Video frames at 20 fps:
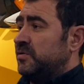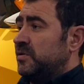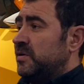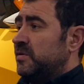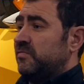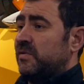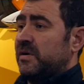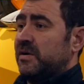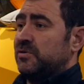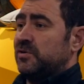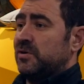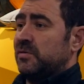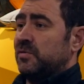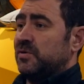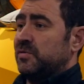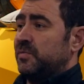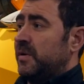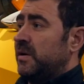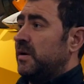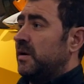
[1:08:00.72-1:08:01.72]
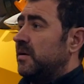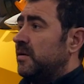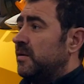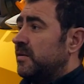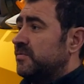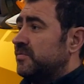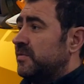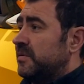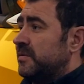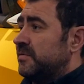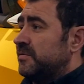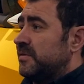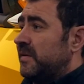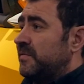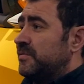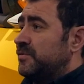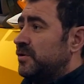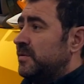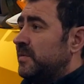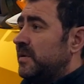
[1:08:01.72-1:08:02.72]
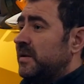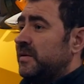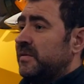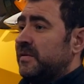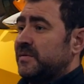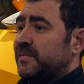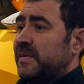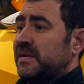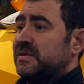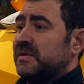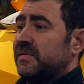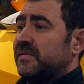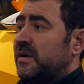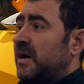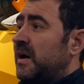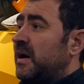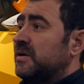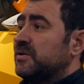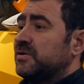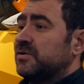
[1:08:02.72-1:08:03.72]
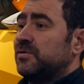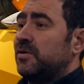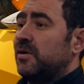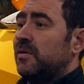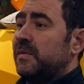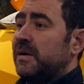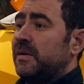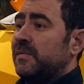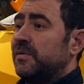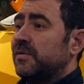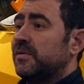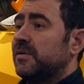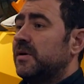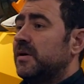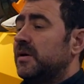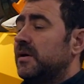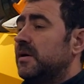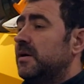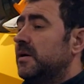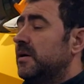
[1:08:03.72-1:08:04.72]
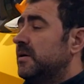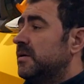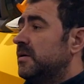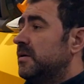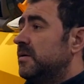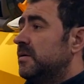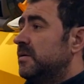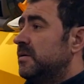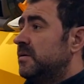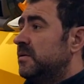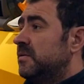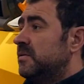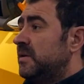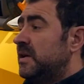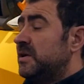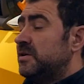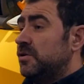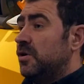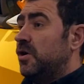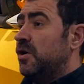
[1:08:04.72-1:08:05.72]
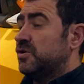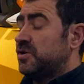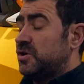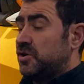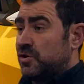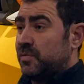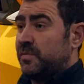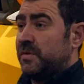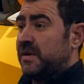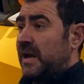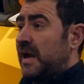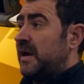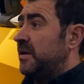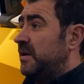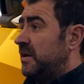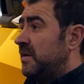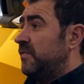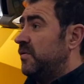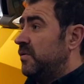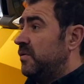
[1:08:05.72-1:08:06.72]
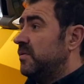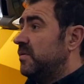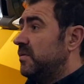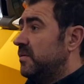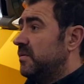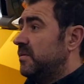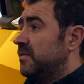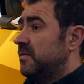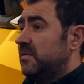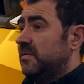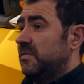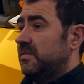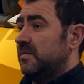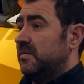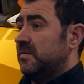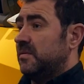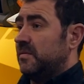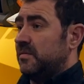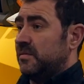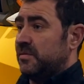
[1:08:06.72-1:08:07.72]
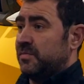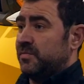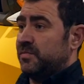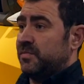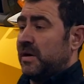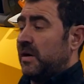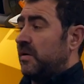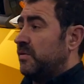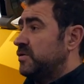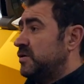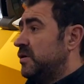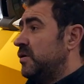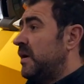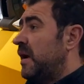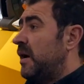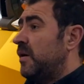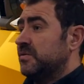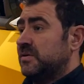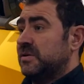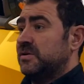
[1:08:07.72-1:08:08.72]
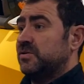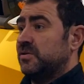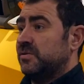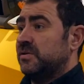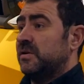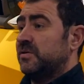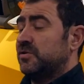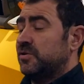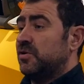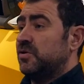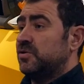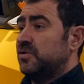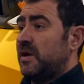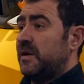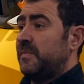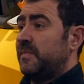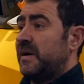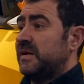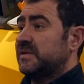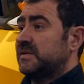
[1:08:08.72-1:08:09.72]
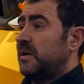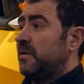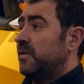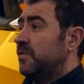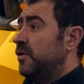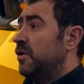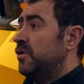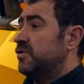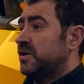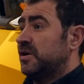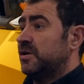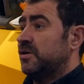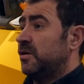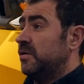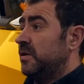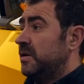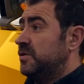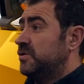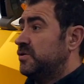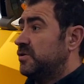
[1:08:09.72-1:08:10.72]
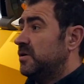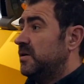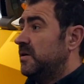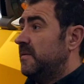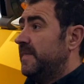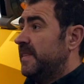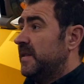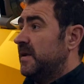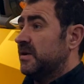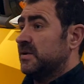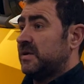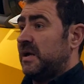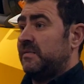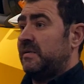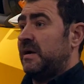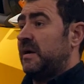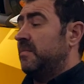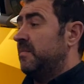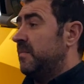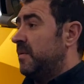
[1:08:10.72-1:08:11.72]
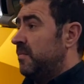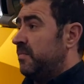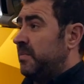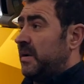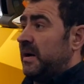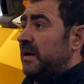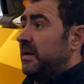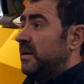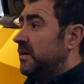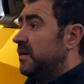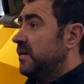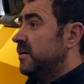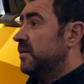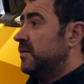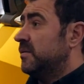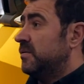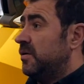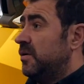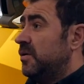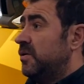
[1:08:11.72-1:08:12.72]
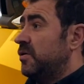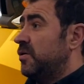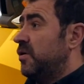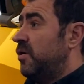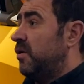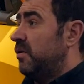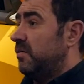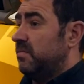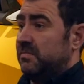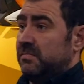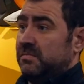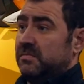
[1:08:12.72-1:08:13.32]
drinking too much beer or driving too many expensive cars, you know what I mean? But these nurses should be given priority on houses, shouldn't they? As soon as they pass out of nursing college, it's like, right, bang, there you go.